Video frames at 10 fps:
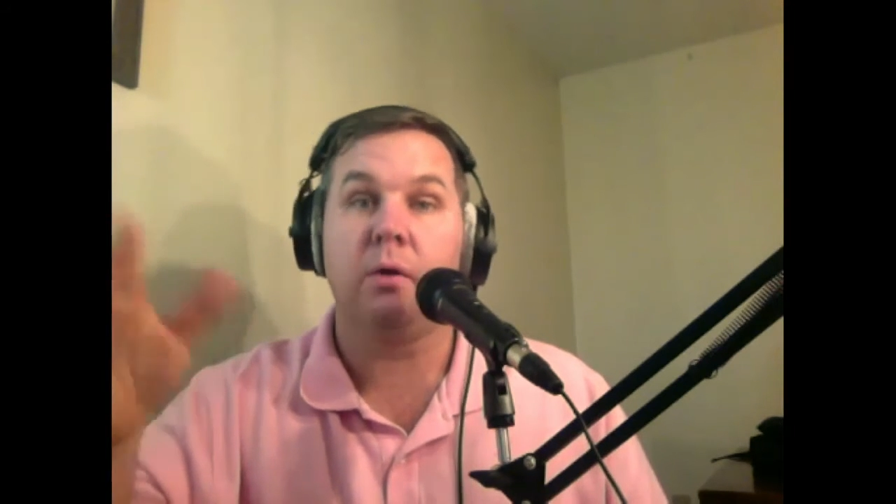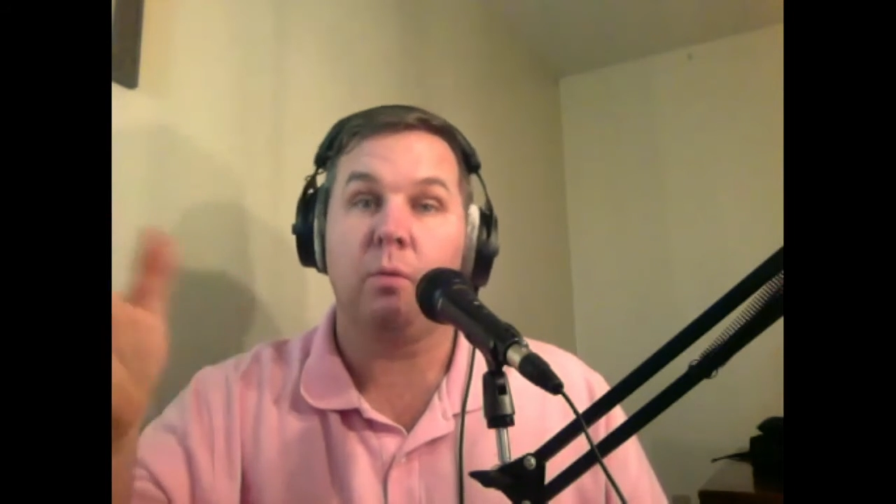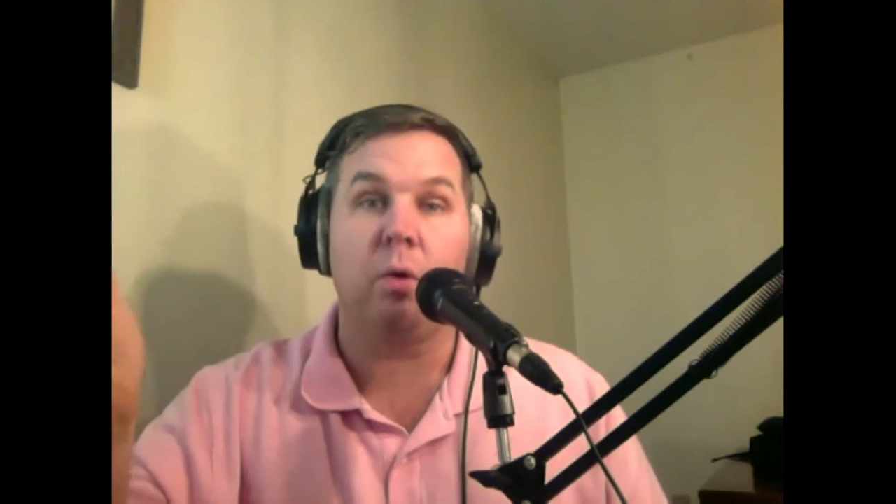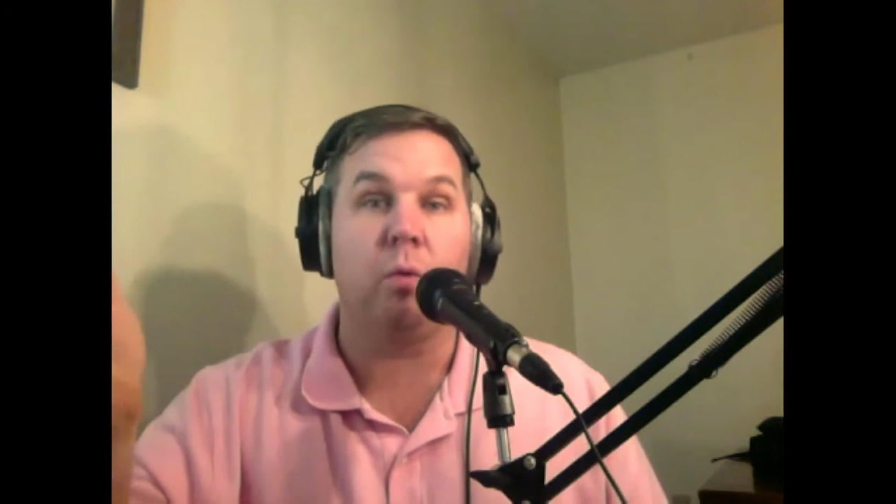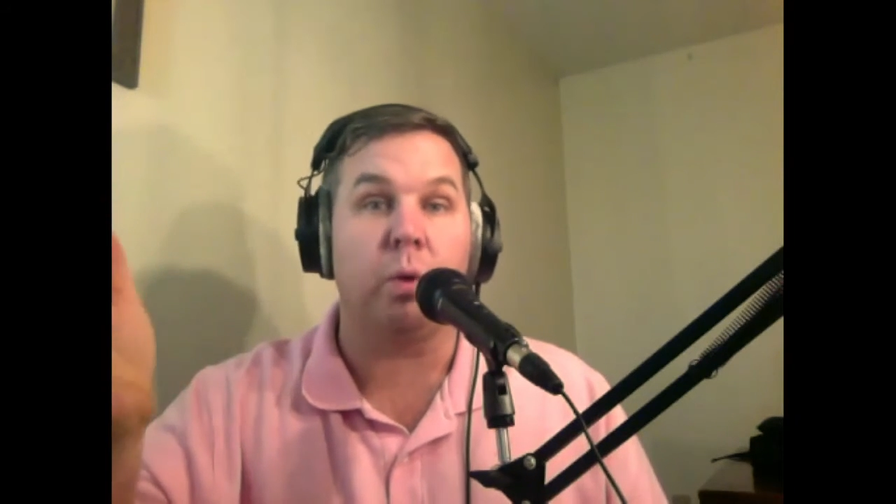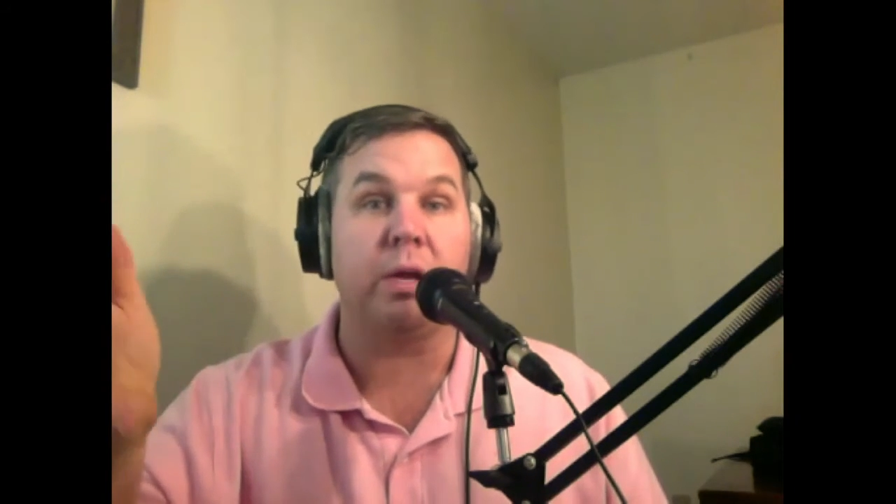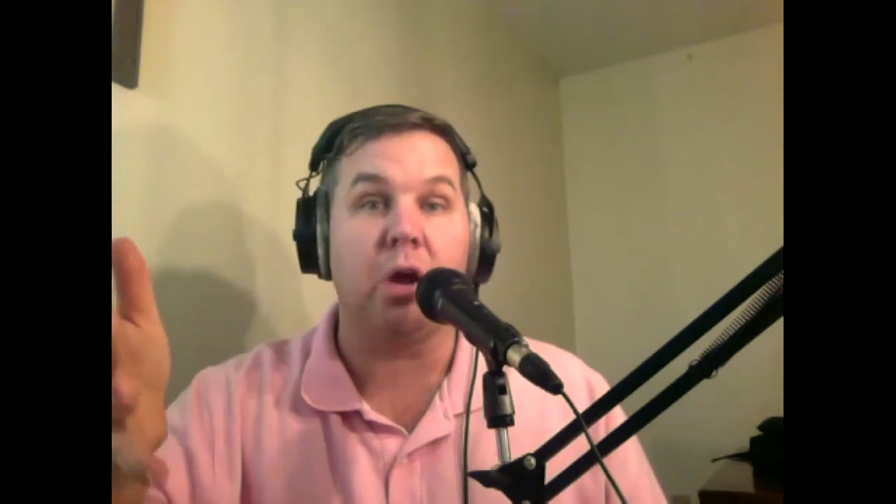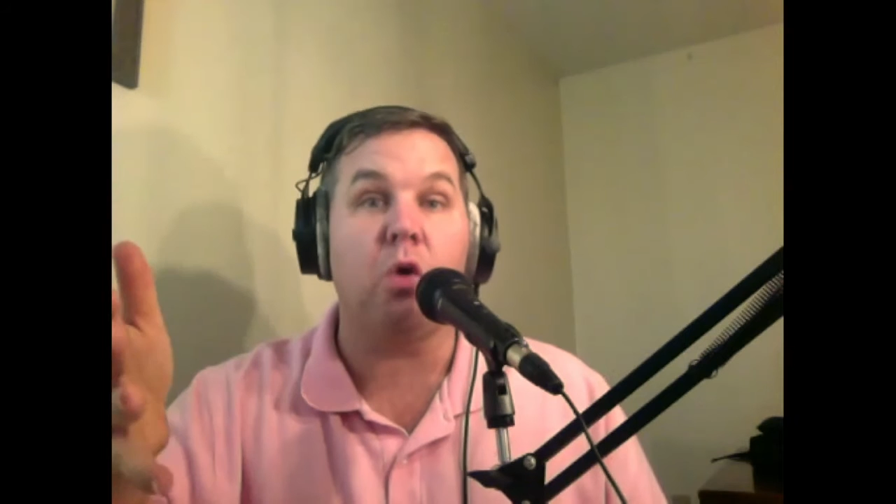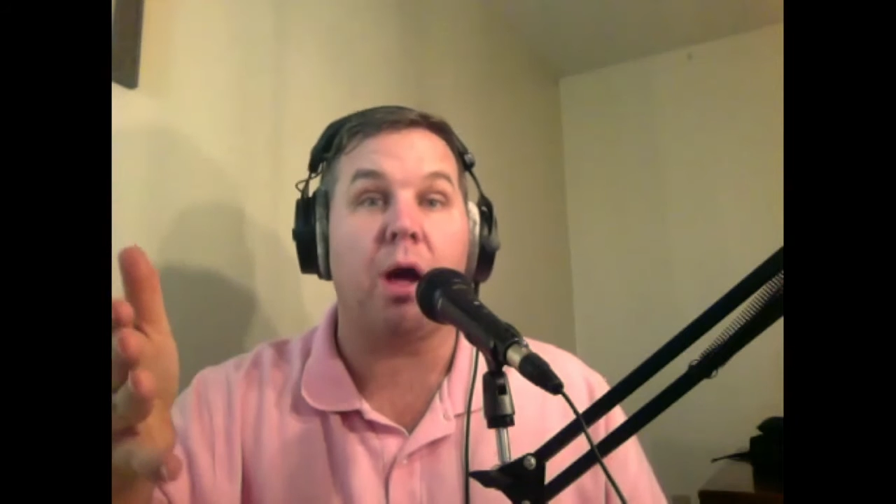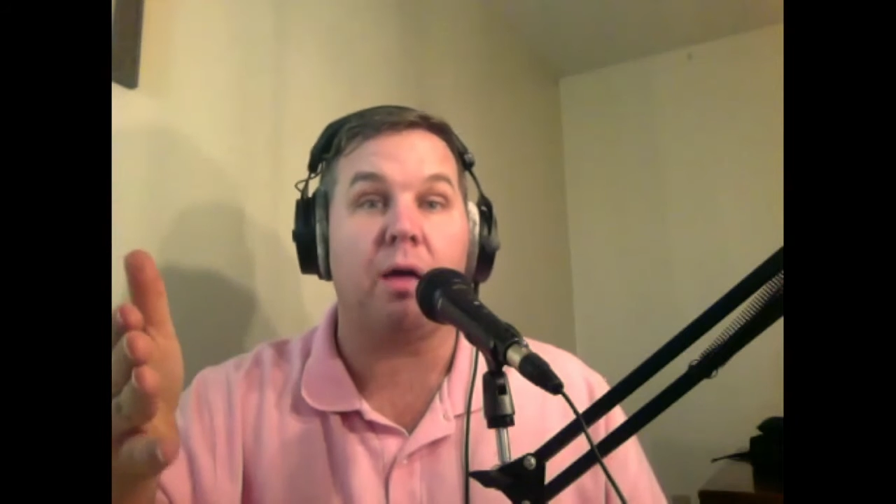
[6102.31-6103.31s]
well, we
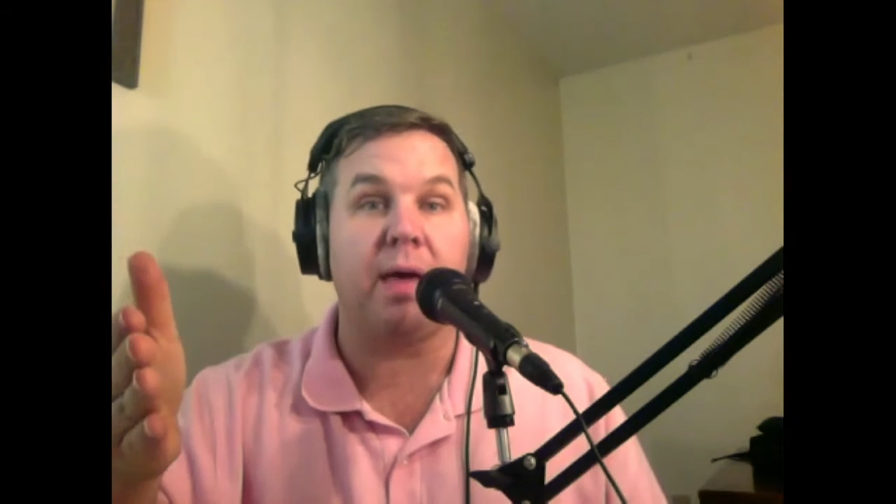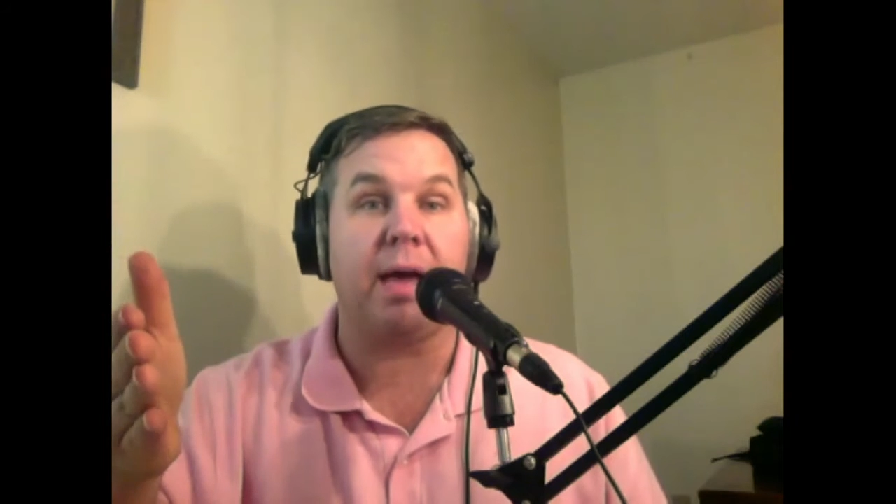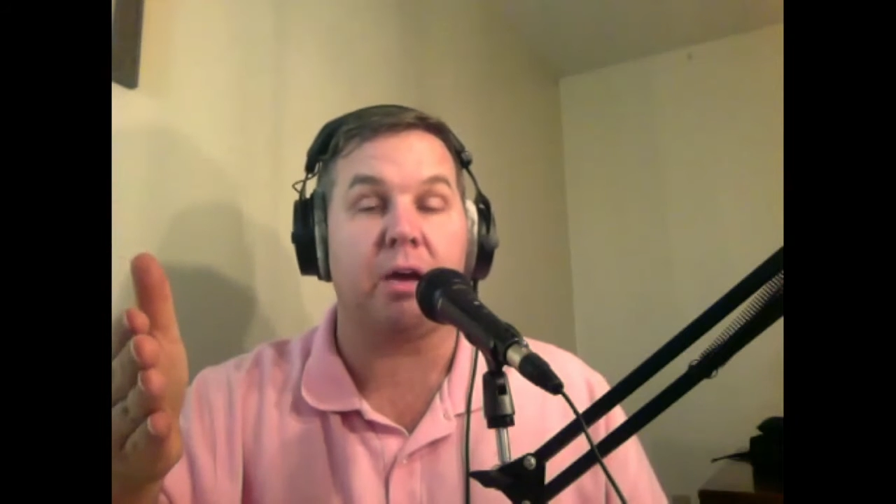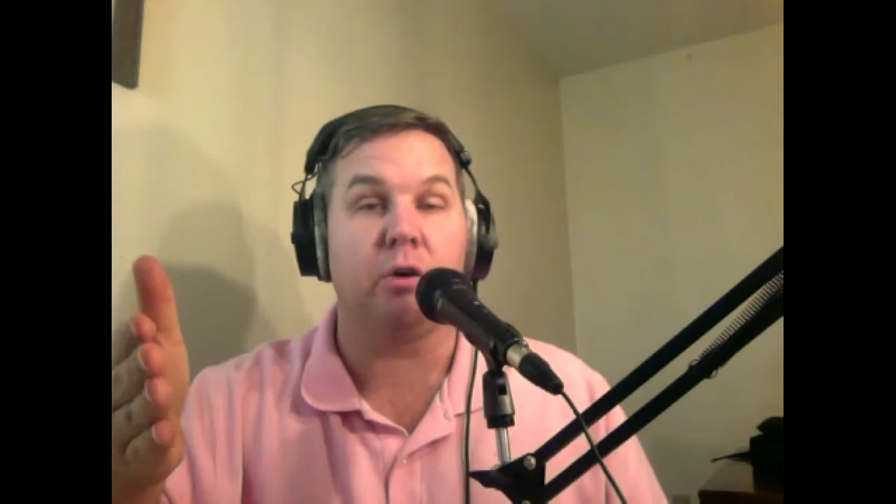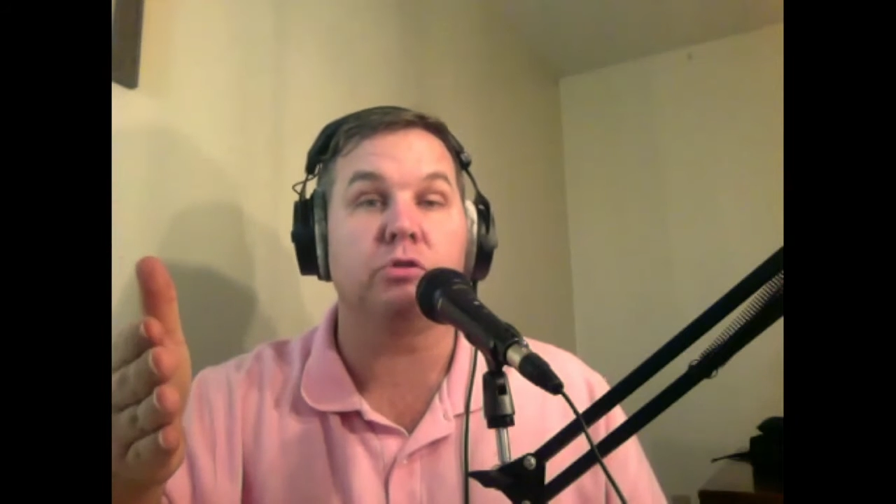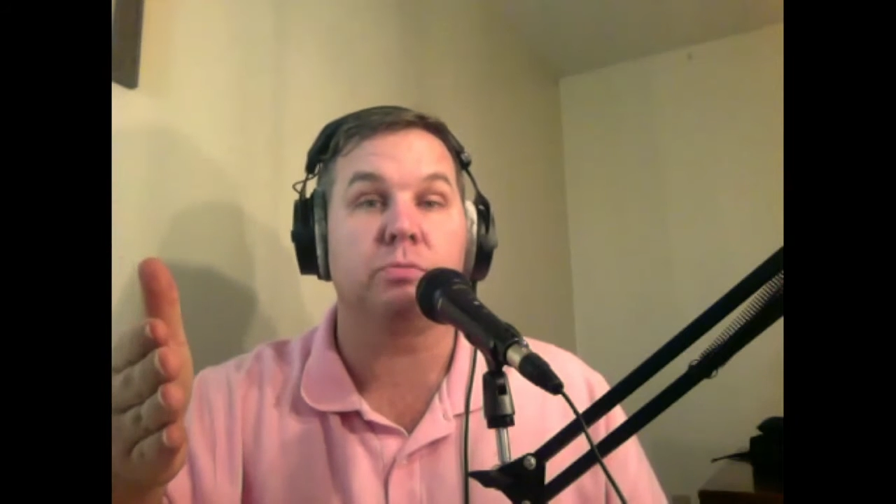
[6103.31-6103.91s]
know how that goes